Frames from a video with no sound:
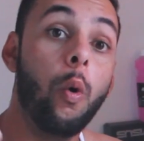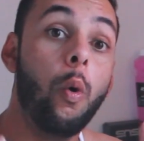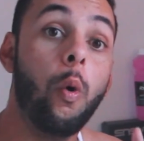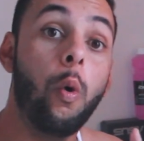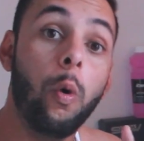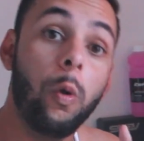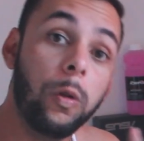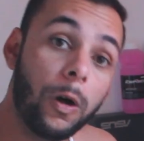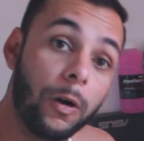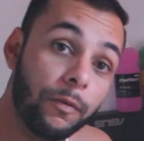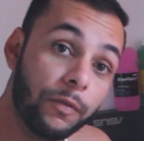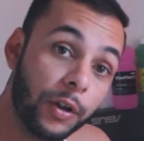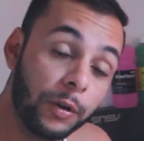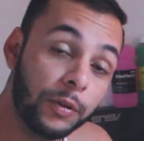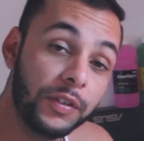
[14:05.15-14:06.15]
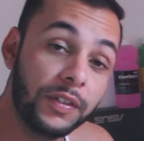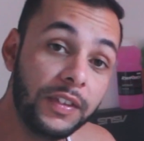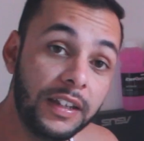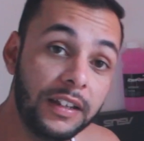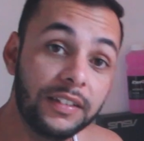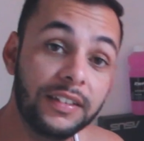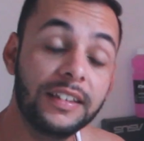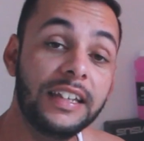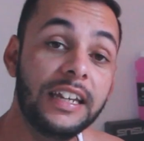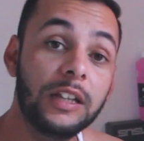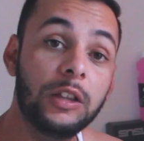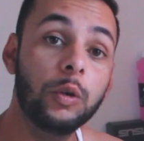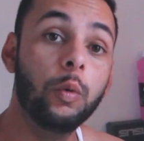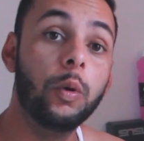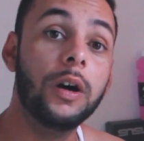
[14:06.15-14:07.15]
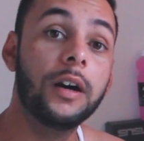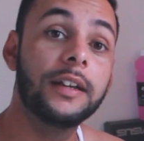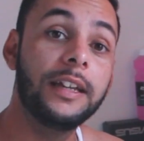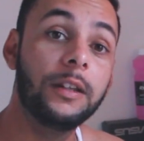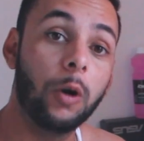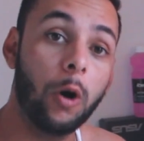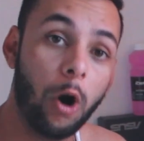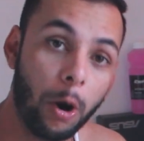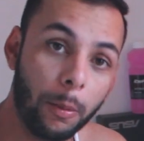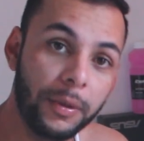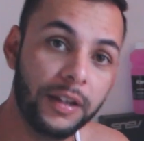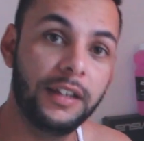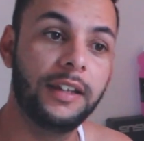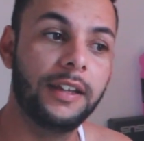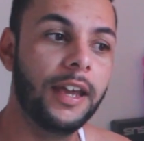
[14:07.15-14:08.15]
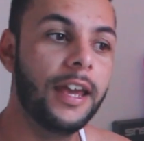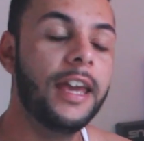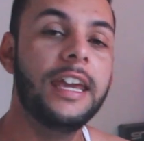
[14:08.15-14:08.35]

All of those things need to work in harmony